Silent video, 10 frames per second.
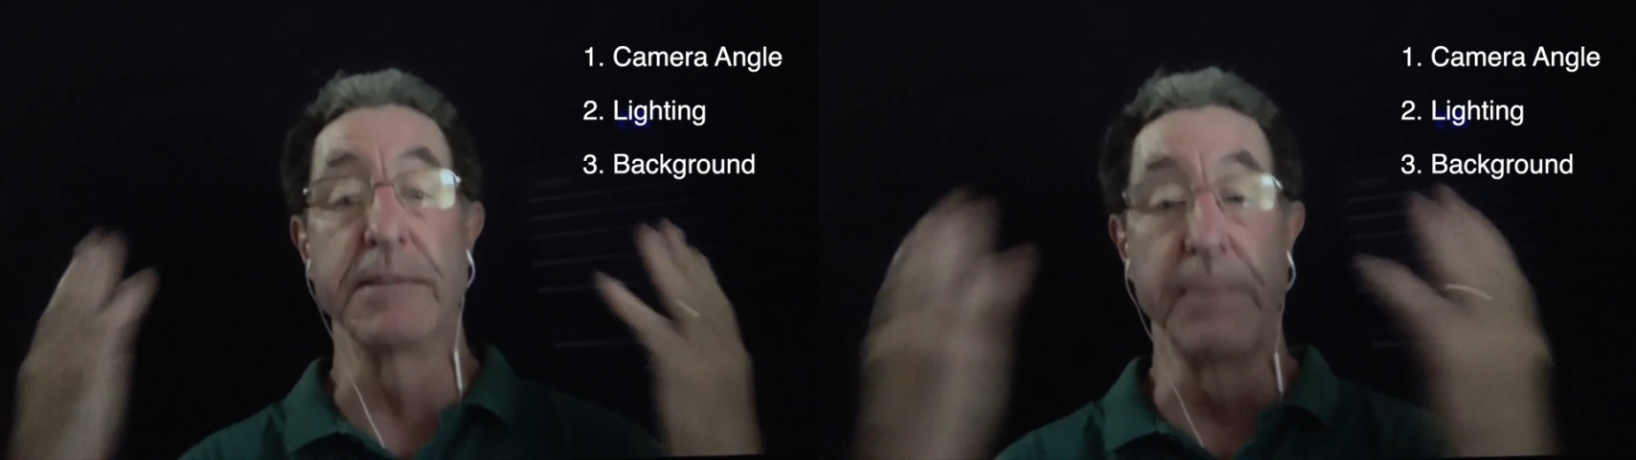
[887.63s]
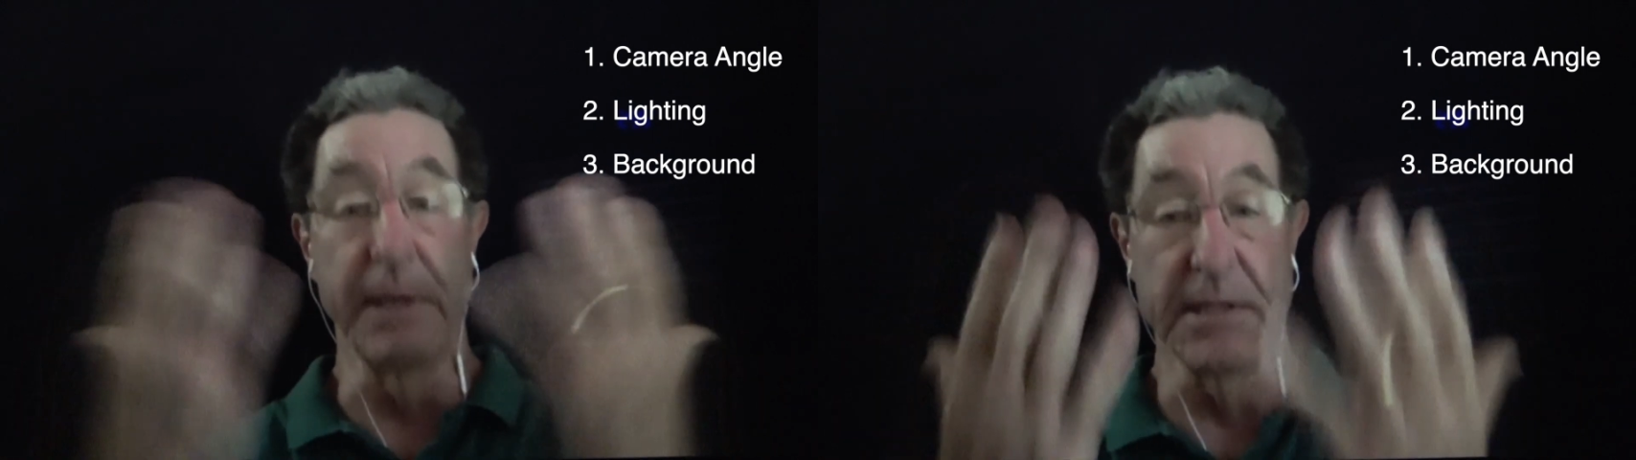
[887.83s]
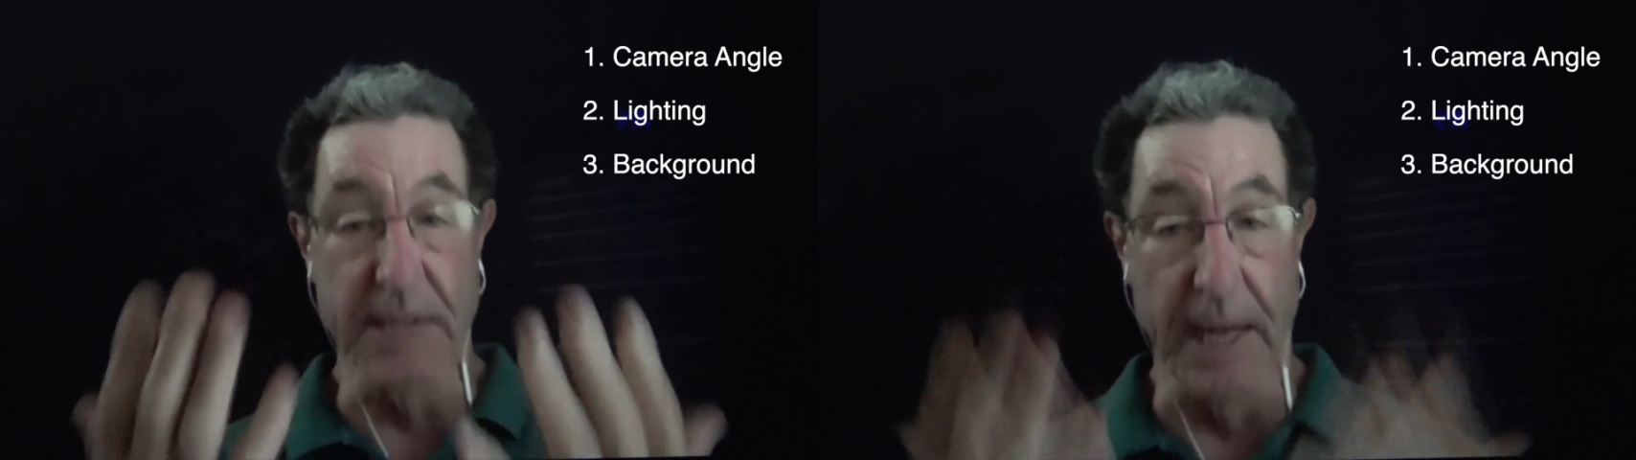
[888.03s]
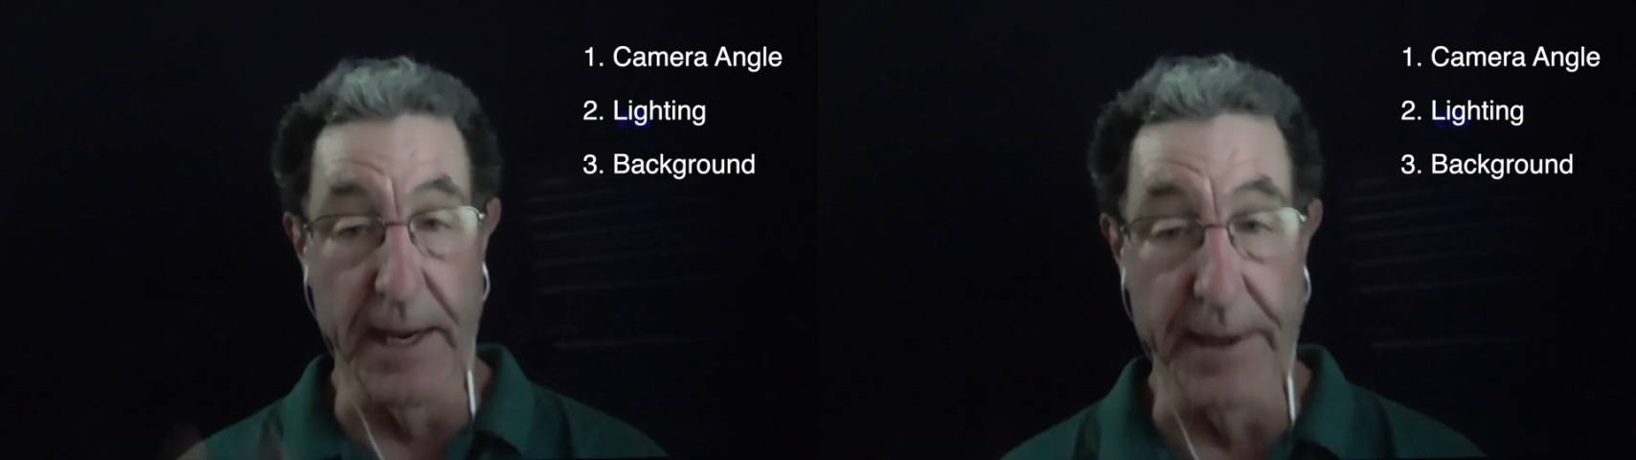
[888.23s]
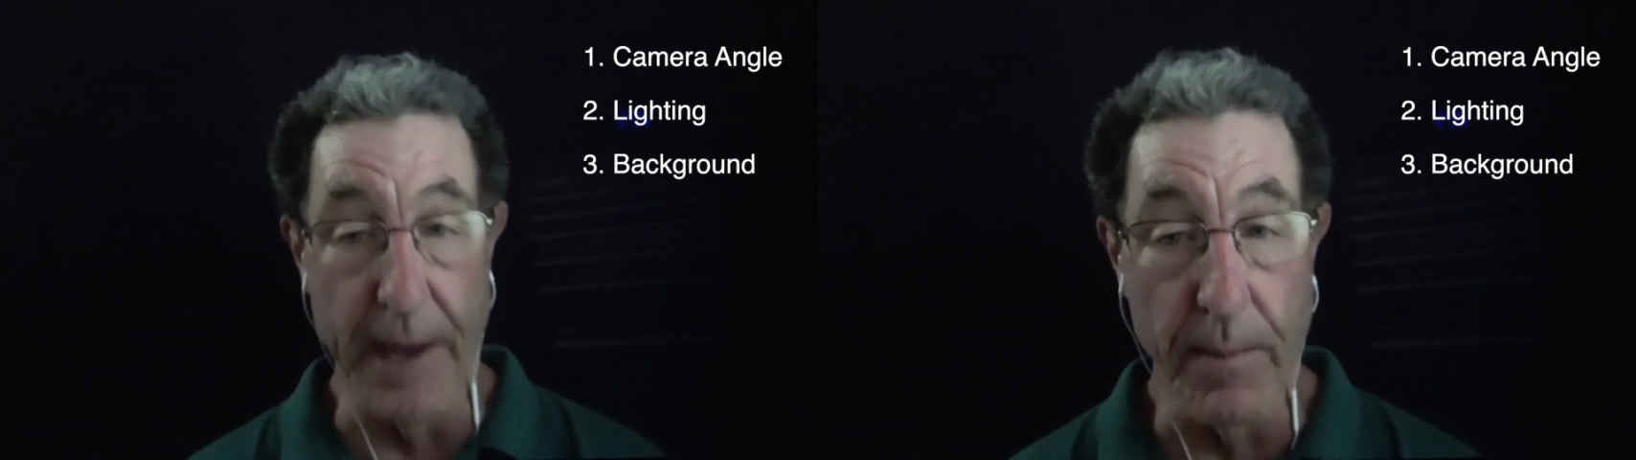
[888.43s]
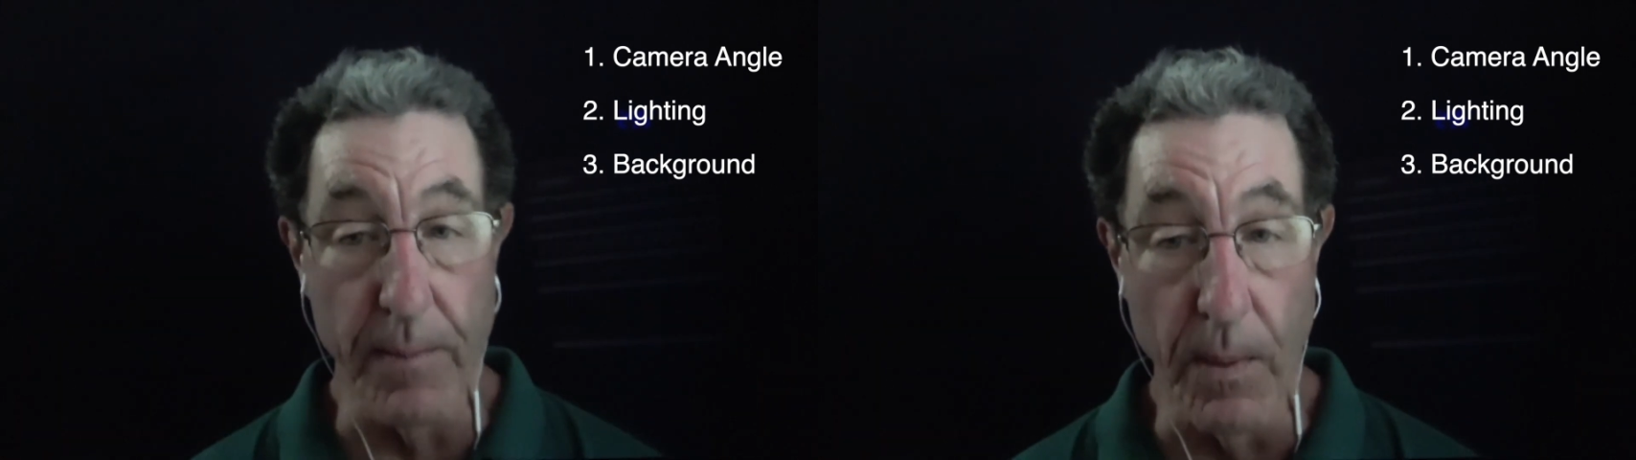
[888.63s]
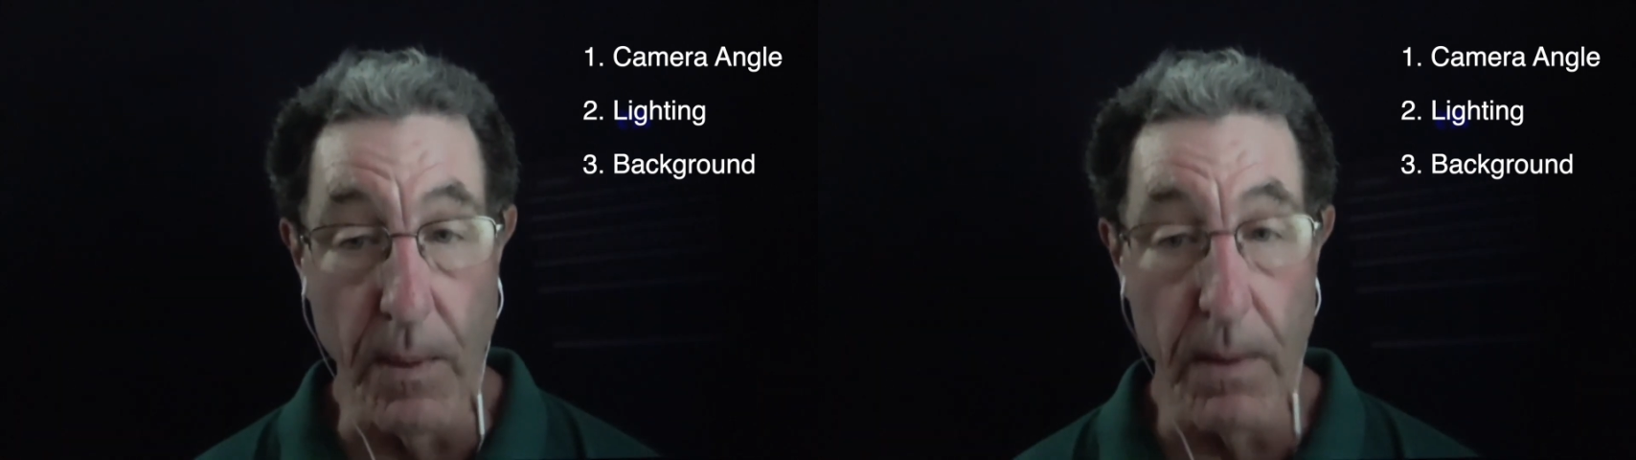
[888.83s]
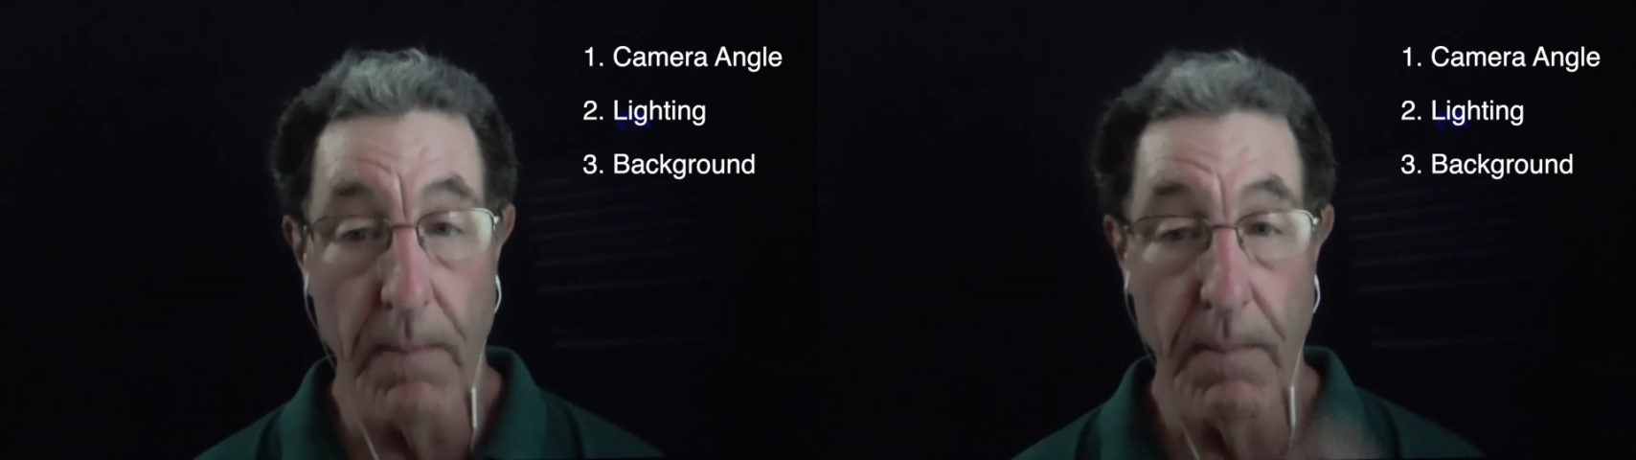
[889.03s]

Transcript: me stand out more